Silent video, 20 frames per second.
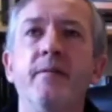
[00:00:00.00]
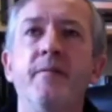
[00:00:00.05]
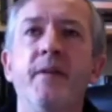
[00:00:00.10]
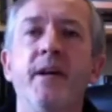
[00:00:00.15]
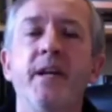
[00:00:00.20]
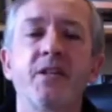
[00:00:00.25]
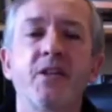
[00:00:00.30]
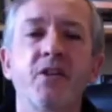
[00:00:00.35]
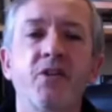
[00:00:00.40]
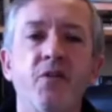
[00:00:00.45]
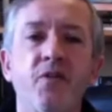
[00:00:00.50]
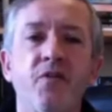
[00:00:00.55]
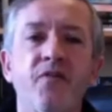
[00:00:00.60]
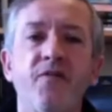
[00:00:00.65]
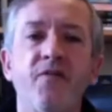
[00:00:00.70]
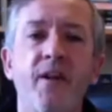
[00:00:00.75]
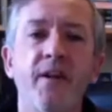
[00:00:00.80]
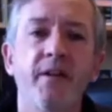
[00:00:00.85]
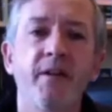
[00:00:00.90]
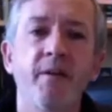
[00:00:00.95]
That's a sort of
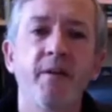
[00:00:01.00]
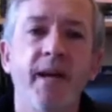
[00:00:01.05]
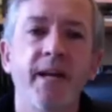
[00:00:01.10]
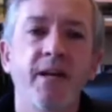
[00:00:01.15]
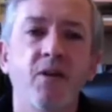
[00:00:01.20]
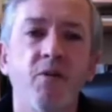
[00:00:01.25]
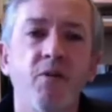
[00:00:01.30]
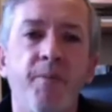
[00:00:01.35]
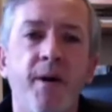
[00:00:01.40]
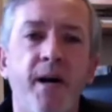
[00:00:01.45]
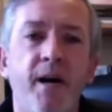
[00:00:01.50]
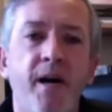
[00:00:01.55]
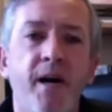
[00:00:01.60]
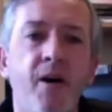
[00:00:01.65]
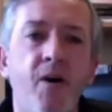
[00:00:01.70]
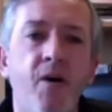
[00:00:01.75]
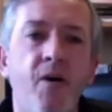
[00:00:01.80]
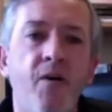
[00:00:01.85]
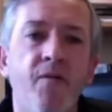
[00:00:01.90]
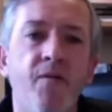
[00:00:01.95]
fundamental
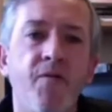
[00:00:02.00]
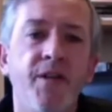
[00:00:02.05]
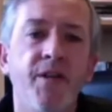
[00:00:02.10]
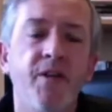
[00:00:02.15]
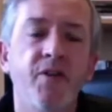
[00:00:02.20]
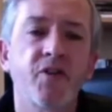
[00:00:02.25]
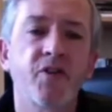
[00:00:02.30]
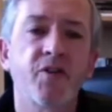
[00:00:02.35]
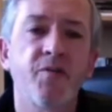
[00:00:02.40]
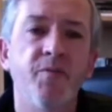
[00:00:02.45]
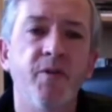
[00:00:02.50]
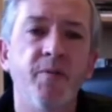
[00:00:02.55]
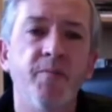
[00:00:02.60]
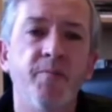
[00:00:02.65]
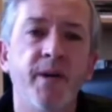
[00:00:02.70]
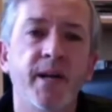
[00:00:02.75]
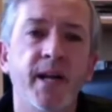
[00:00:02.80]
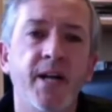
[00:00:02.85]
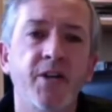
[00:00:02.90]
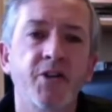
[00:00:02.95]
part of the instrument.
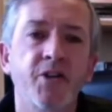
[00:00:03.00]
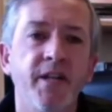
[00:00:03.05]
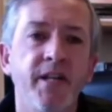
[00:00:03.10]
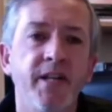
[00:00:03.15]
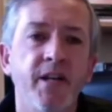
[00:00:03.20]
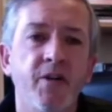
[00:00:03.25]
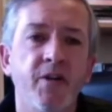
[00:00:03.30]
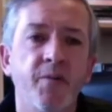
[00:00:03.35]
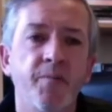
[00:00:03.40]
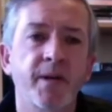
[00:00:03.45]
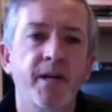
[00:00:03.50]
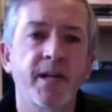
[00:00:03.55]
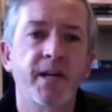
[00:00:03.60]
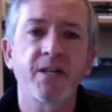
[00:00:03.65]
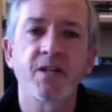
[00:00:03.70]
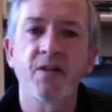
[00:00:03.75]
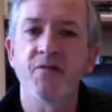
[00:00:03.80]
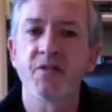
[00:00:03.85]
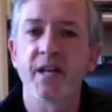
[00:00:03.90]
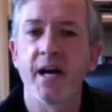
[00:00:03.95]
But actually, you know, the
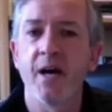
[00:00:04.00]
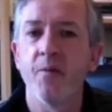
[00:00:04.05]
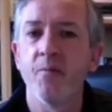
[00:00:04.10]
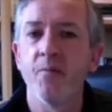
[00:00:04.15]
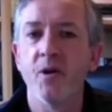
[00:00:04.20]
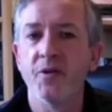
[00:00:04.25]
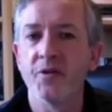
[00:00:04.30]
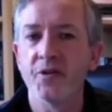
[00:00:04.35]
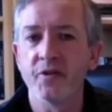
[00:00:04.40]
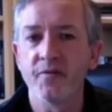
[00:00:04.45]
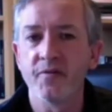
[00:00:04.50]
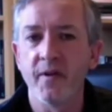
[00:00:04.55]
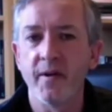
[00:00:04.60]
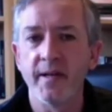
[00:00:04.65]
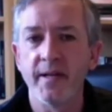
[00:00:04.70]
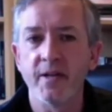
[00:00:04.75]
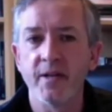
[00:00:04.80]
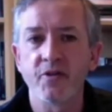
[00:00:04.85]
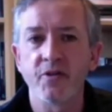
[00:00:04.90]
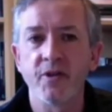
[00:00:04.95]
percussive sound world is
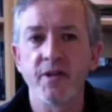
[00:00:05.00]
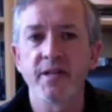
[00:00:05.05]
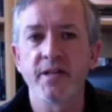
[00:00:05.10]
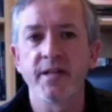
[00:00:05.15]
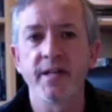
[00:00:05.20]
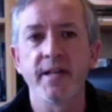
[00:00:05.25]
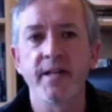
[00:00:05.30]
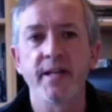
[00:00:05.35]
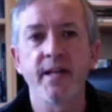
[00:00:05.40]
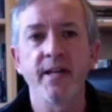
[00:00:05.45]
very interesting,